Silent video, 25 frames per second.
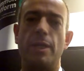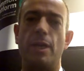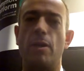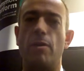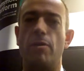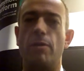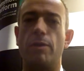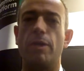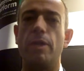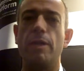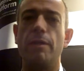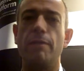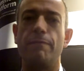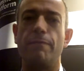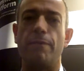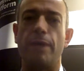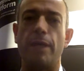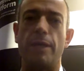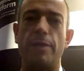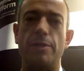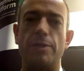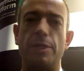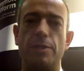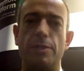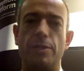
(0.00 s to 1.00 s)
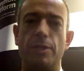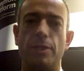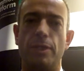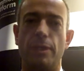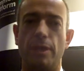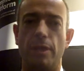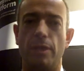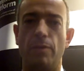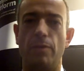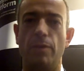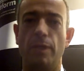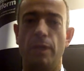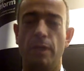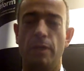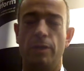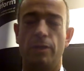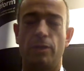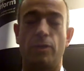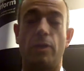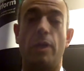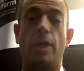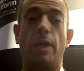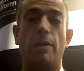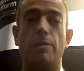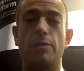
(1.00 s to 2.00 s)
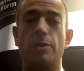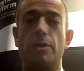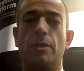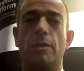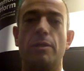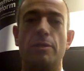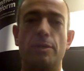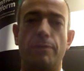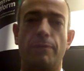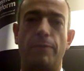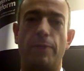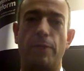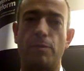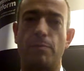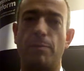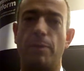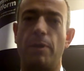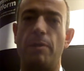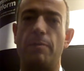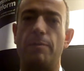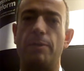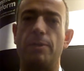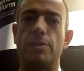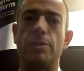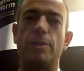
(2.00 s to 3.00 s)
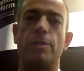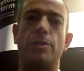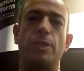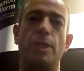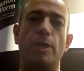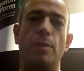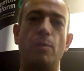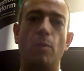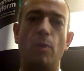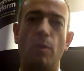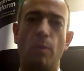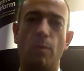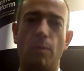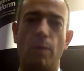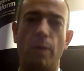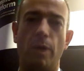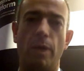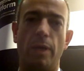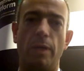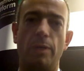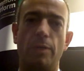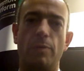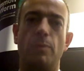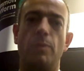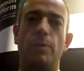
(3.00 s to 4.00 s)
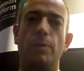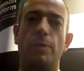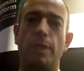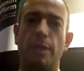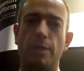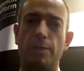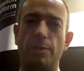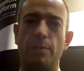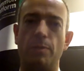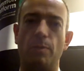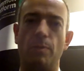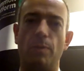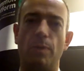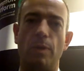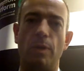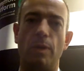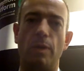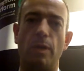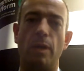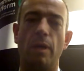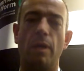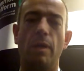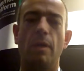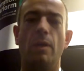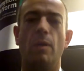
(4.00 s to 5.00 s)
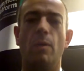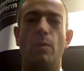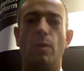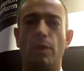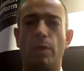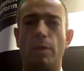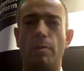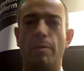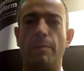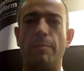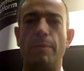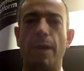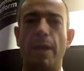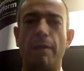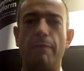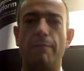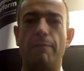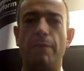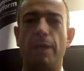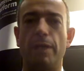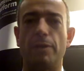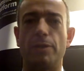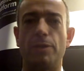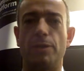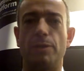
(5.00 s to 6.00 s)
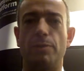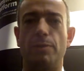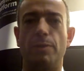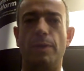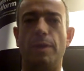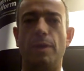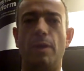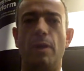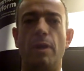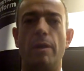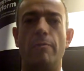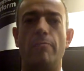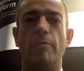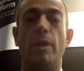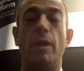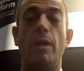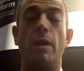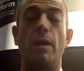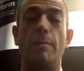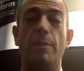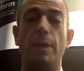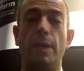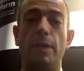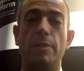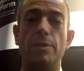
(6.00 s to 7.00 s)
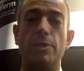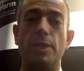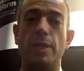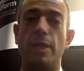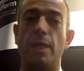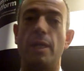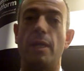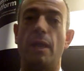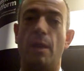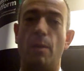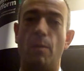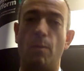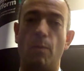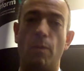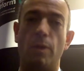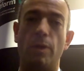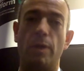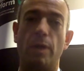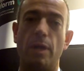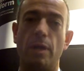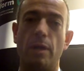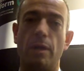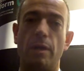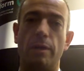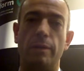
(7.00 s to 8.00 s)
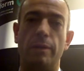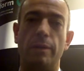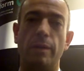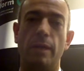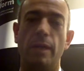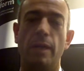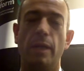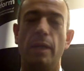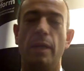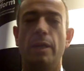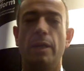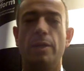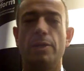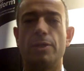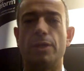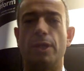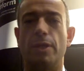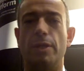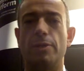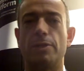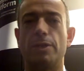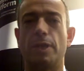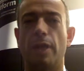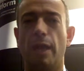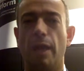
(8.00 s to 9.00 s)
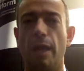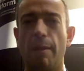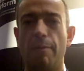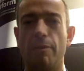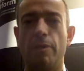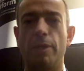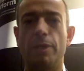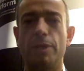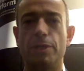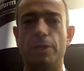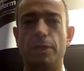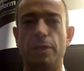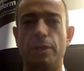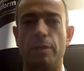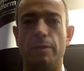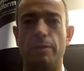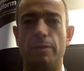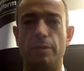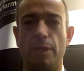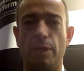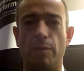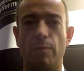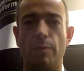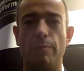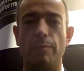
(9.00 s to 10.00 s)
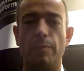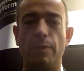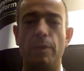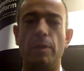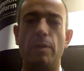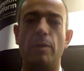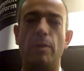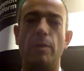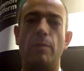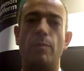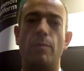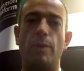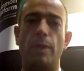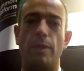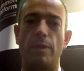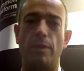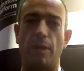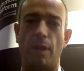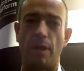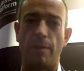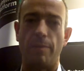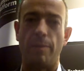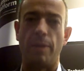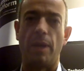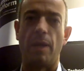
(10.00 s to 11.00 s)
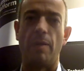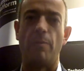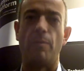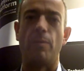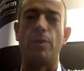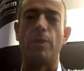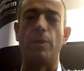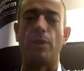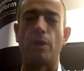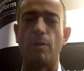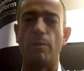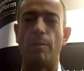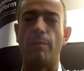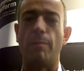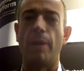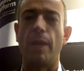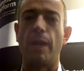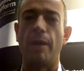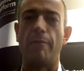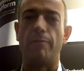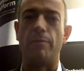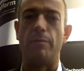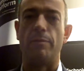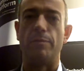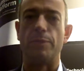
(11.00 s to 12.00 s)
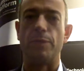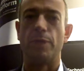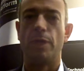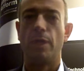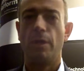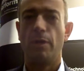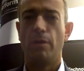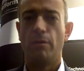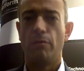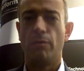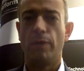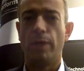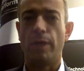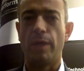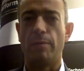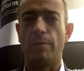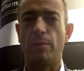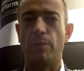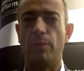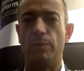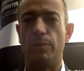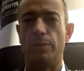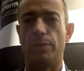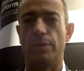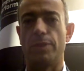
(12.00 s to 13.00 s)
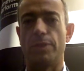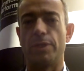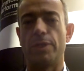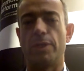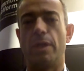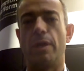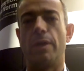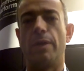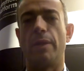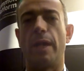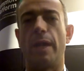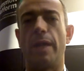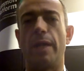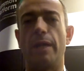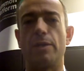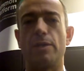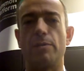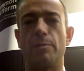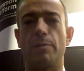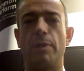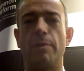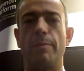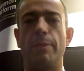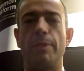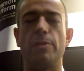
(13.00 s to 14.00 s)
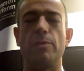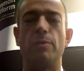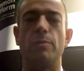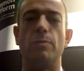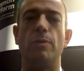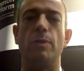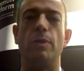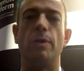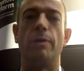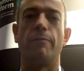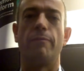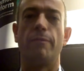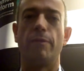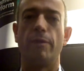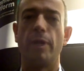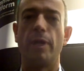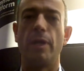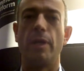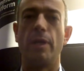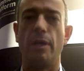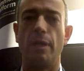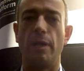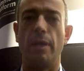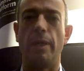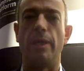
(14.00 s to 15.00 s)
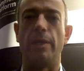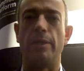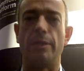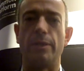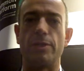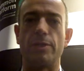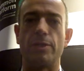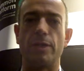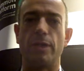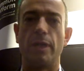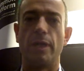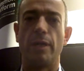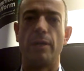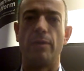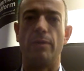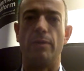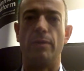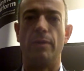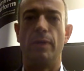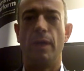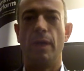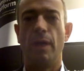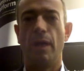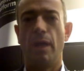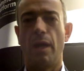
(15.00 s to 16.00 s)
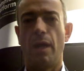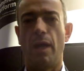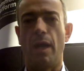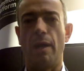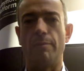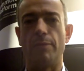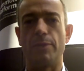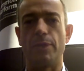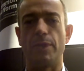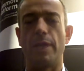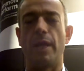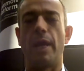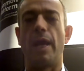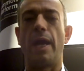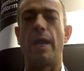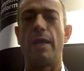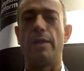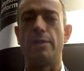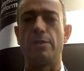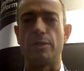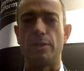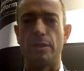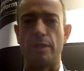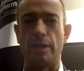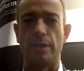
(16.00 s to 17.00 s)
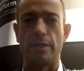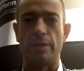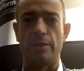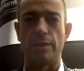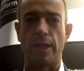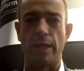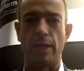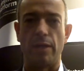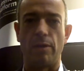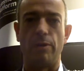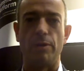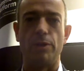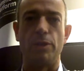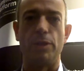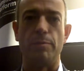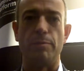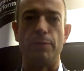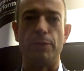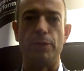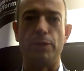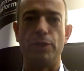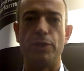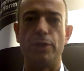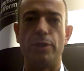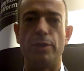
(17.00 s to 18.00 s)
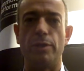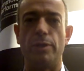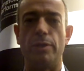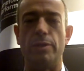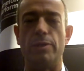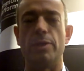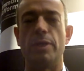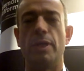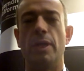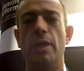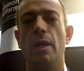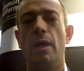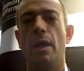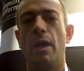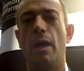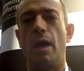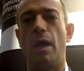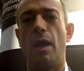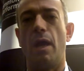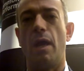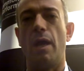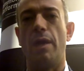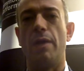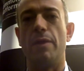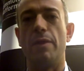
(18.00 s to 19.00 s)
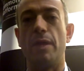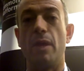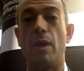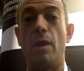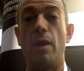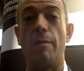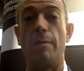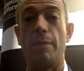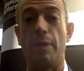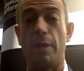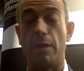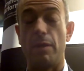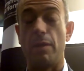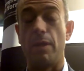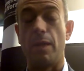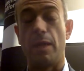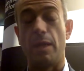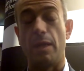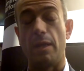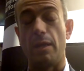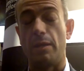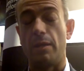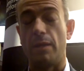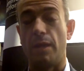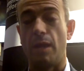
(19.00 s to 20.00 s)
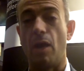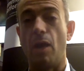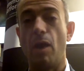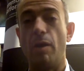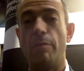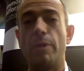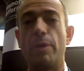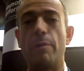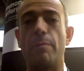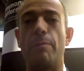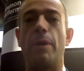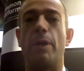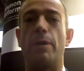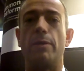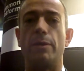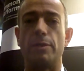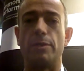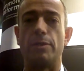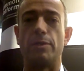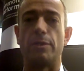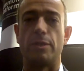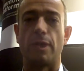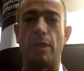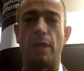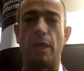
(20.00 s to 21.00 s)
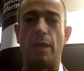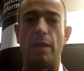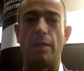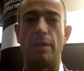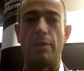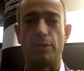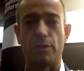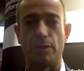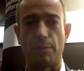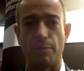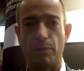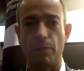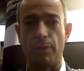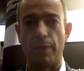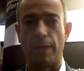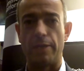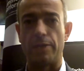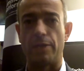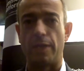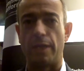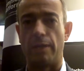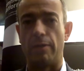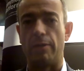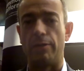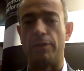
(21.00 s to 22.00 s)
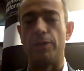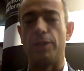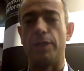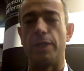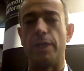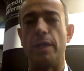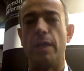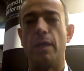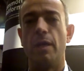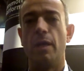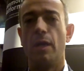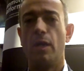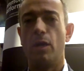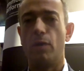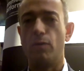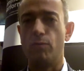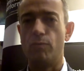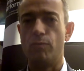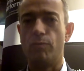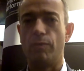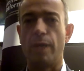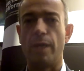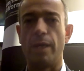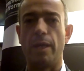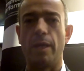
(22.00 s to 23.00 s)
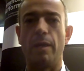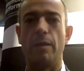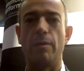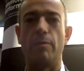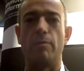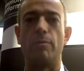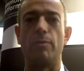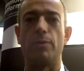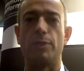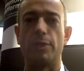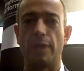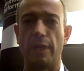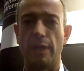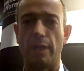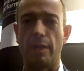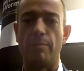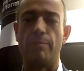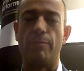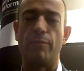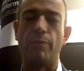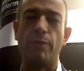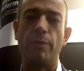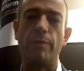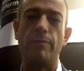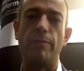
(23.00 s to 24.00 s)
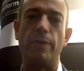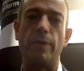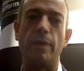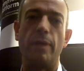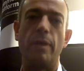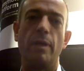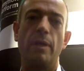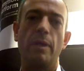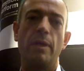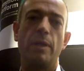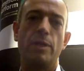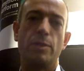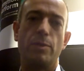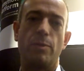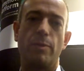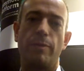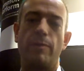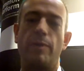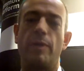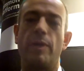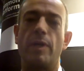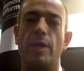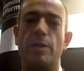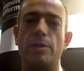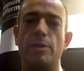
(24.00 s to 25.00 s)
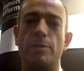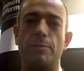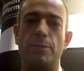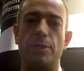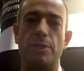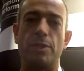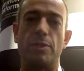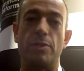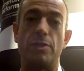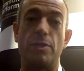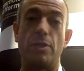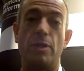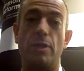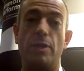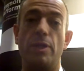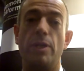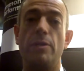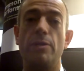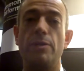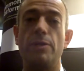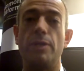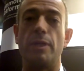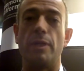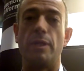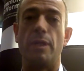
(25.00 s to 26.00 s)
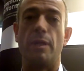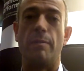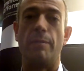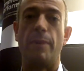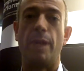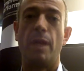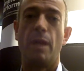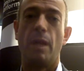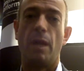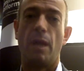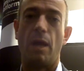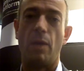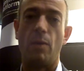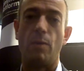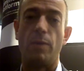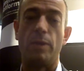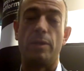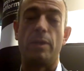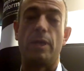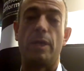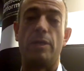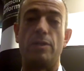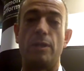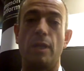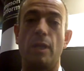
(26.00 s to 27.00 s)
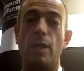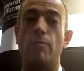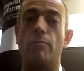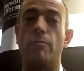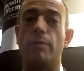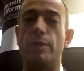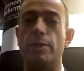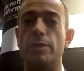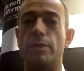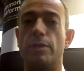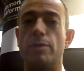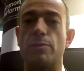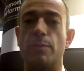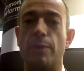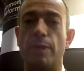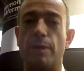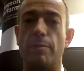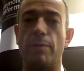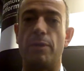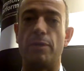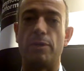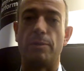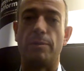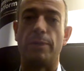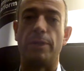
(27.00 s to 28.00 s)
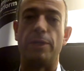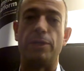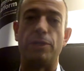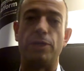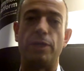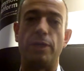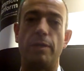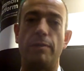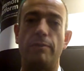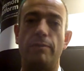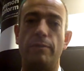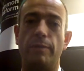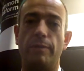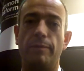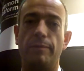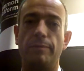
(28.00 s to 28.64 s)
the R&D phase is that you try lots and lots of experiments to see what works, what doesn't work, what can be manufactured with high reliability and what can't. So this collaboration that we've been doing with IBM, with the Common Platforms, really important to start that experimental work very early in the cycle, so that as the technology matures, the ARM components that support that technology are all ready, they're all silicon proven, so one of our customers can start using them with as low risk as we can possibly achieve.